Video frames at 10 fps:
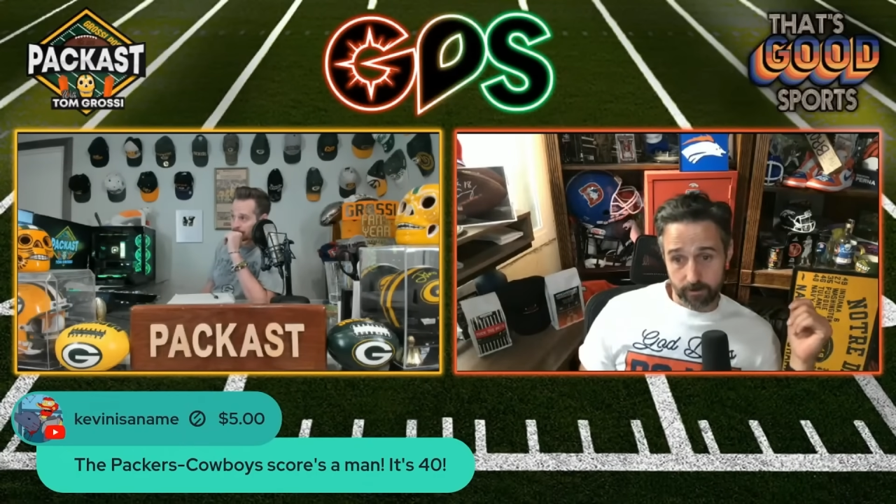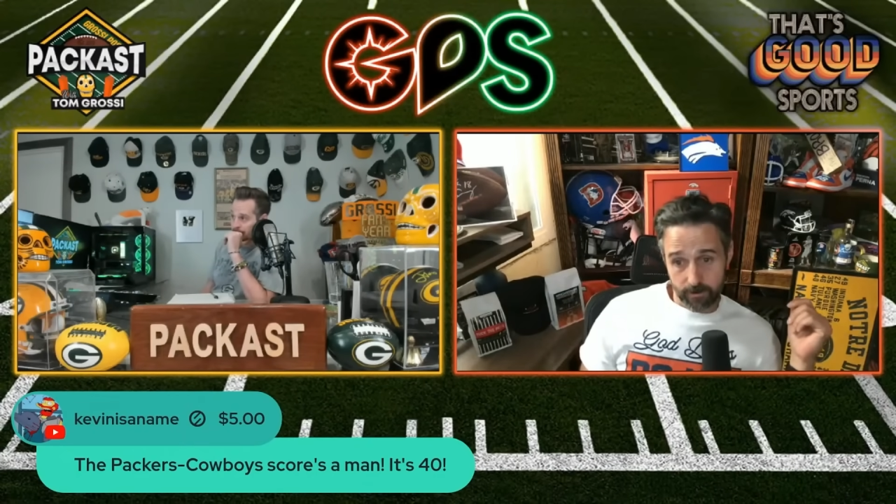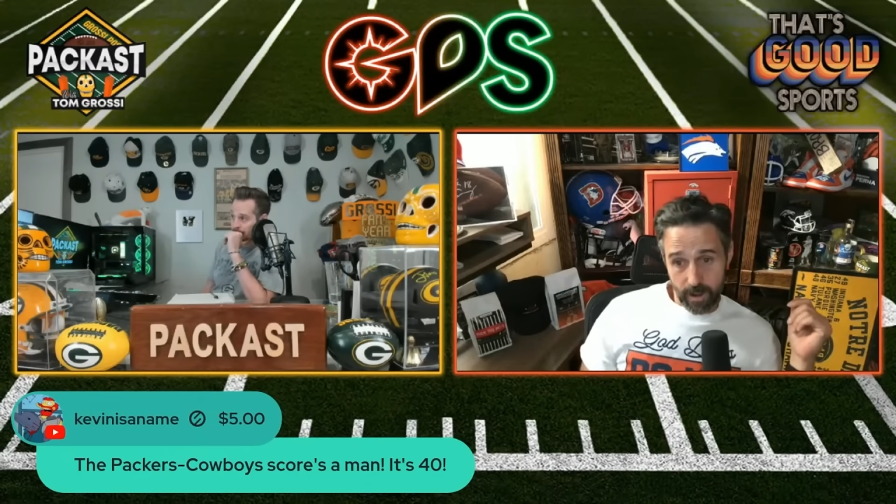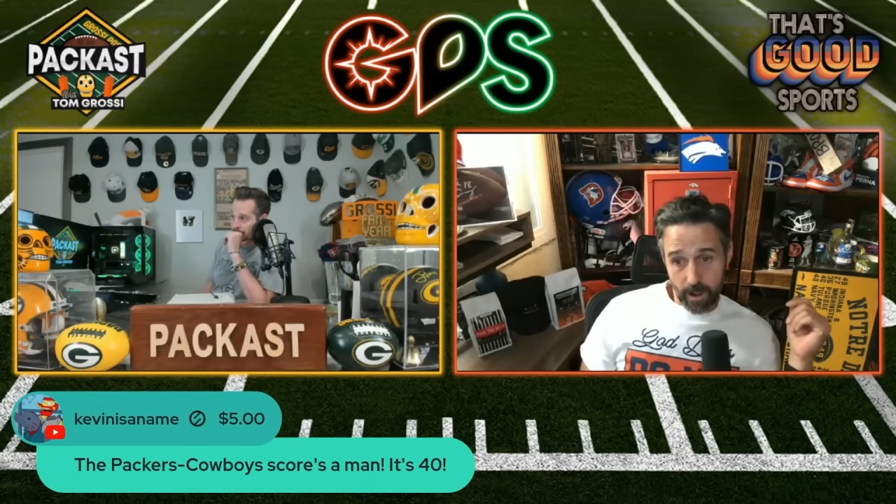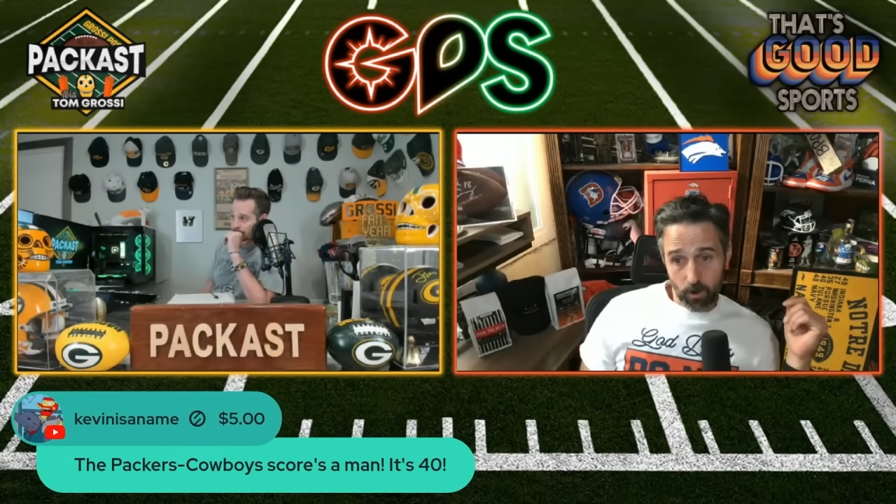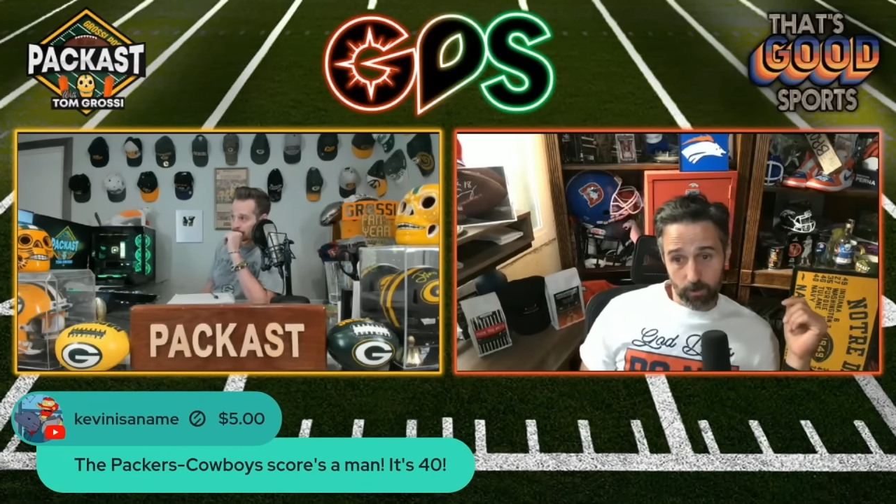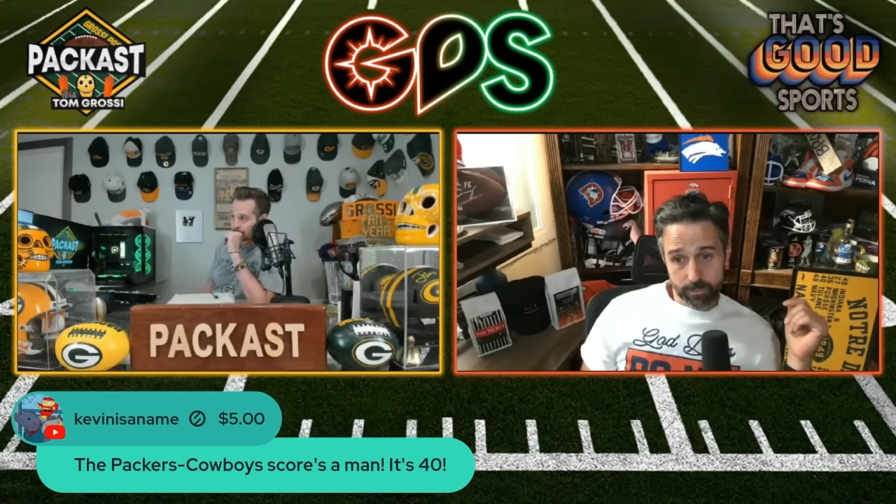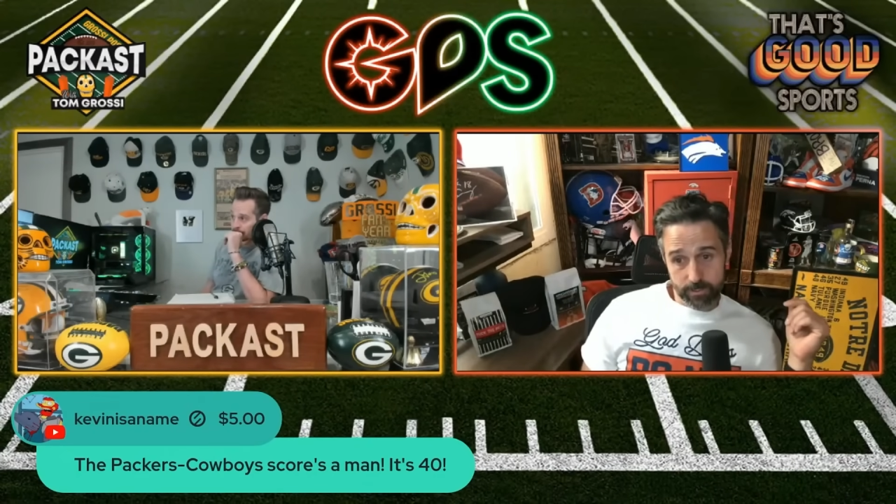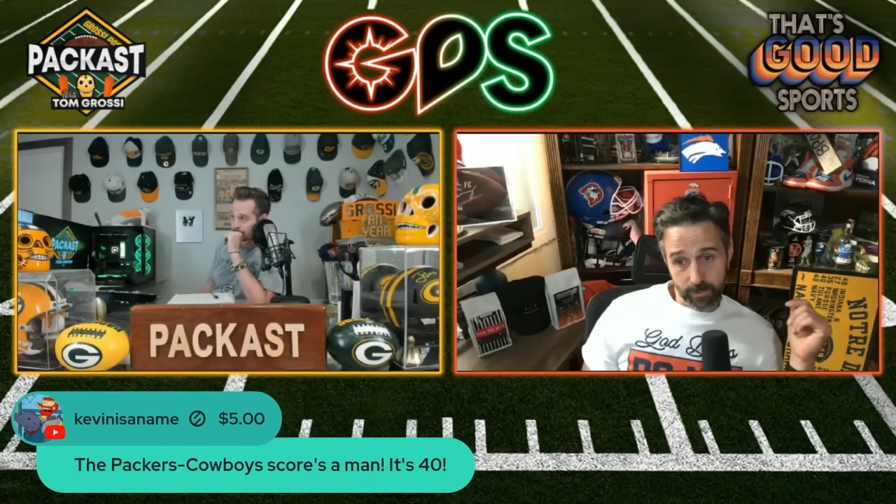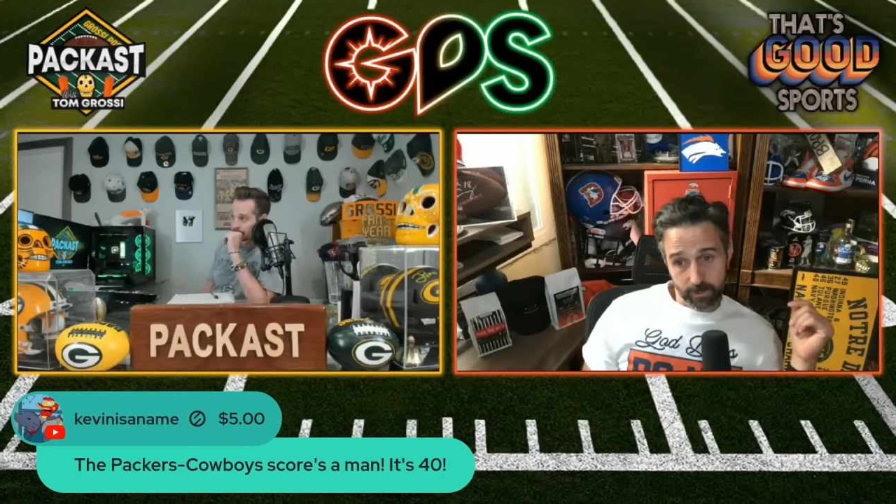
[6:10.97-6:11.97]
Now
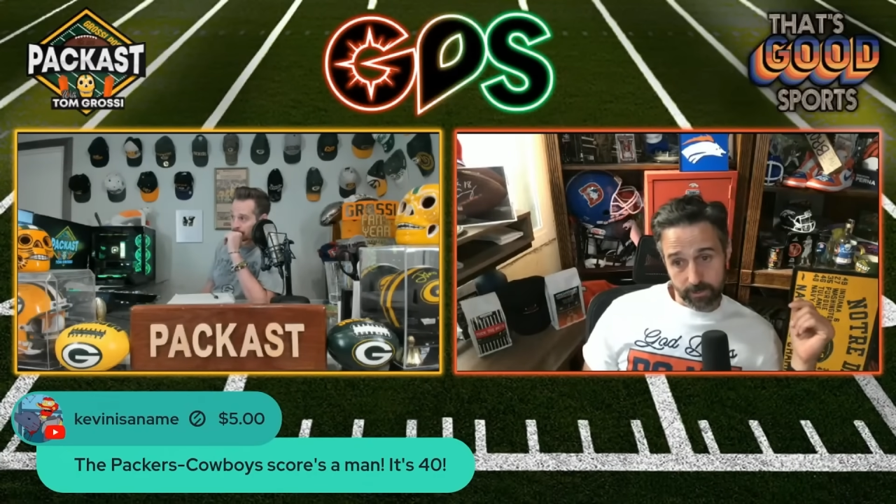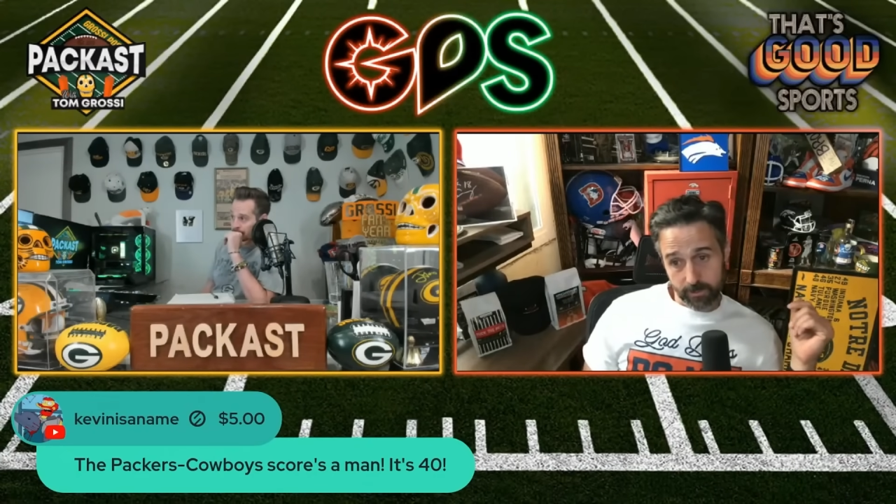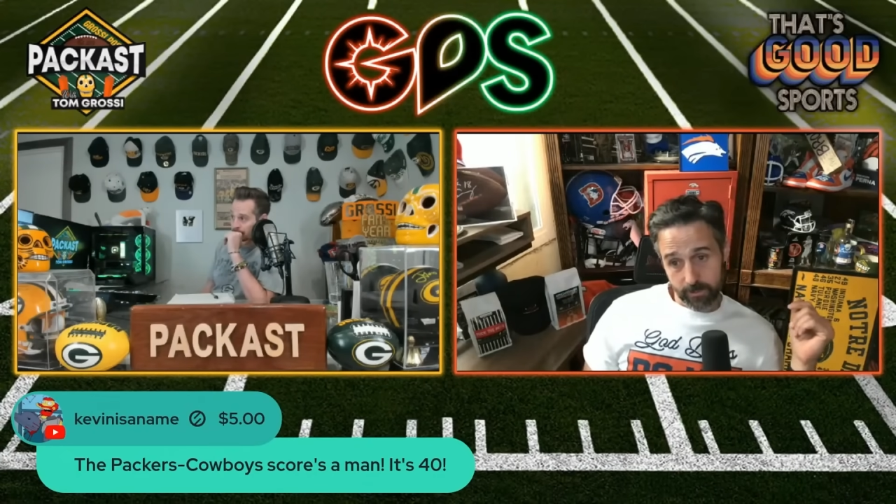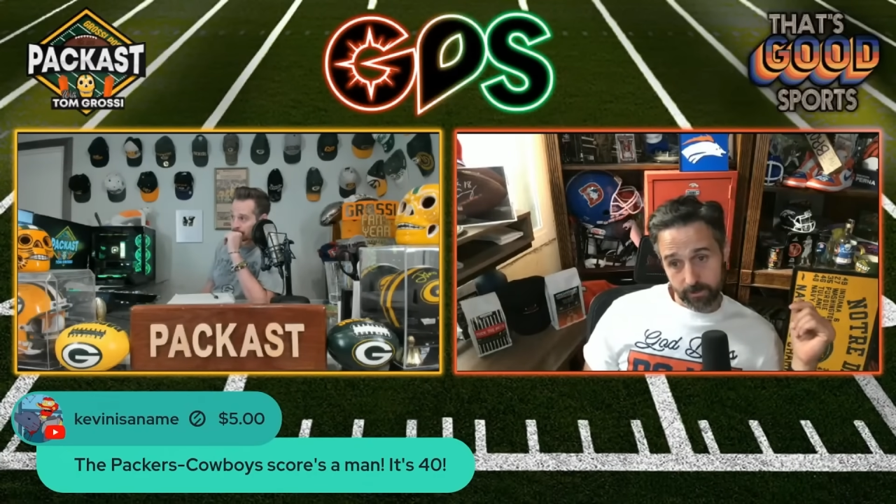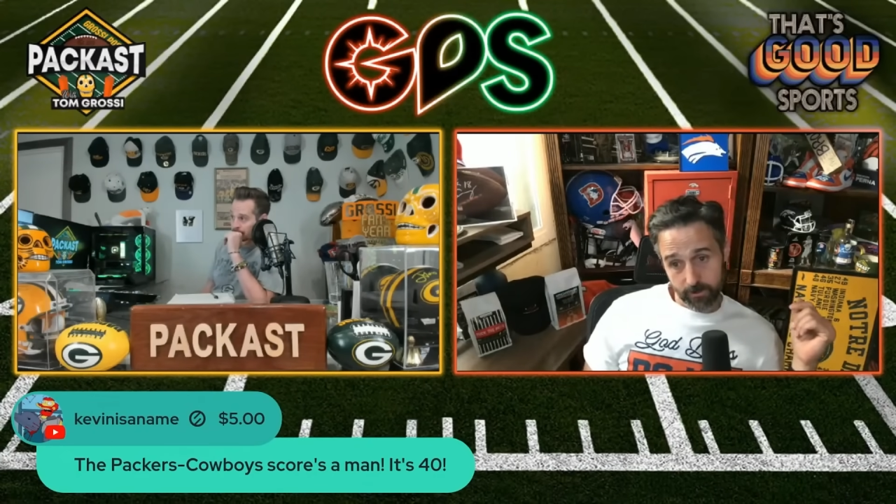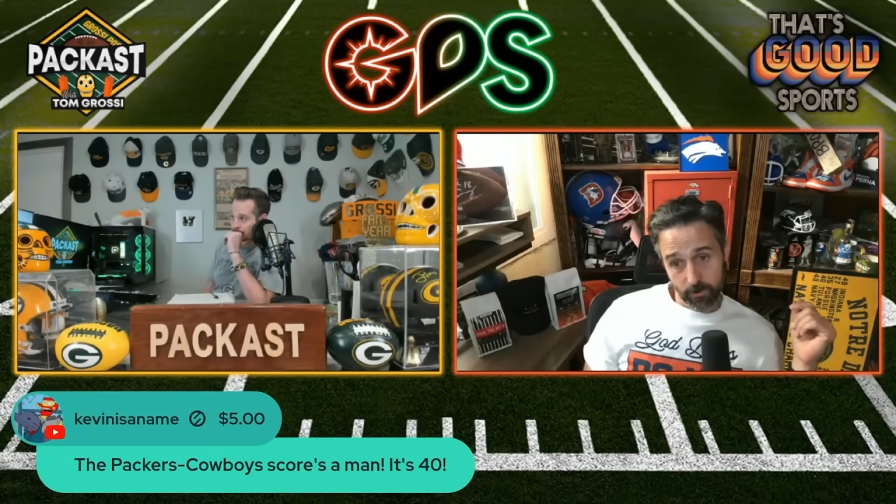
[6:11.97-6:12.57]
it's like,